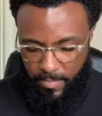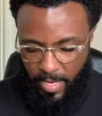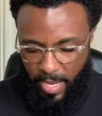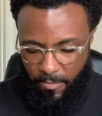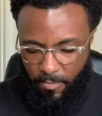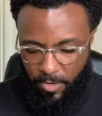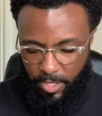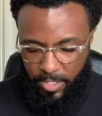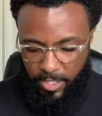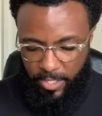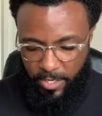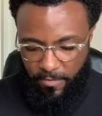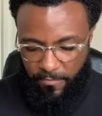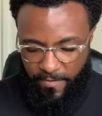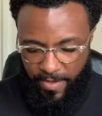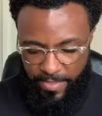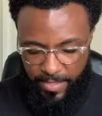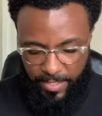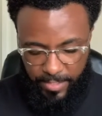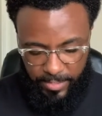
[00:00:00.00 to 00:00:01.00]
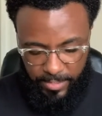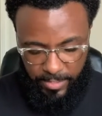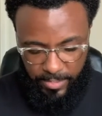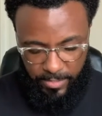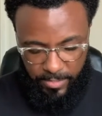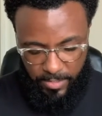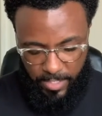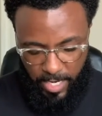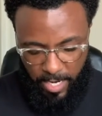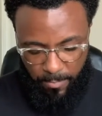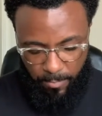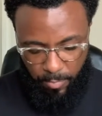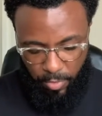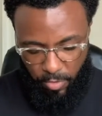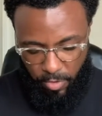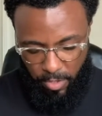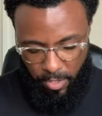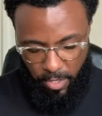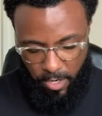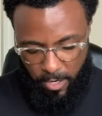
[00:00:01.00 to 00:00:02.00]
want to clarify this
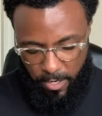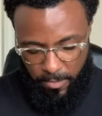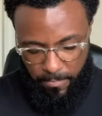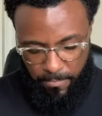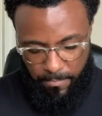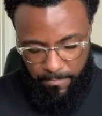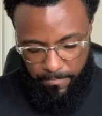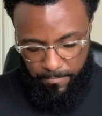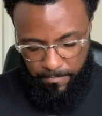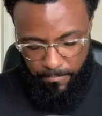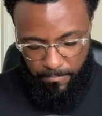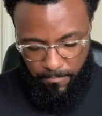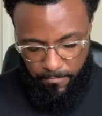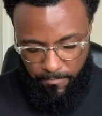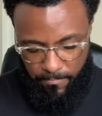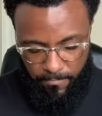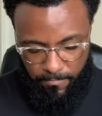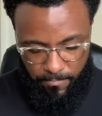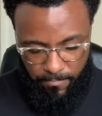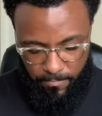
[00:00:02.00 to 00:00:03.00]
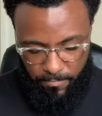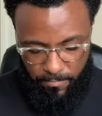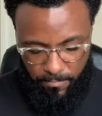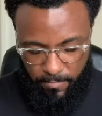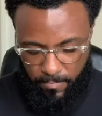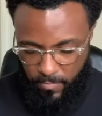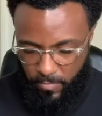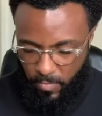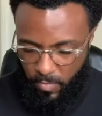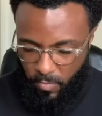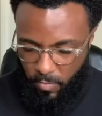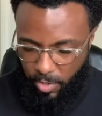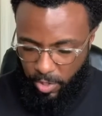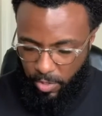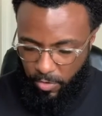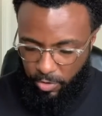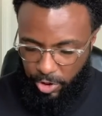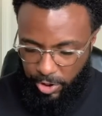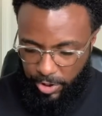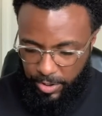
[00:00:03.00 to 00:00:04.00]
Emperor card. what
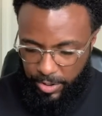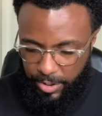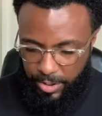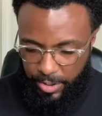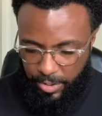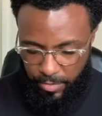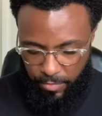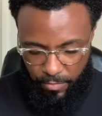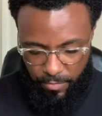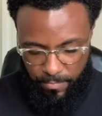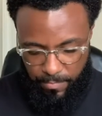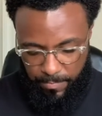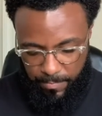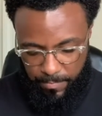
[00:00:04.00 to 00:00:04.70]
you should do.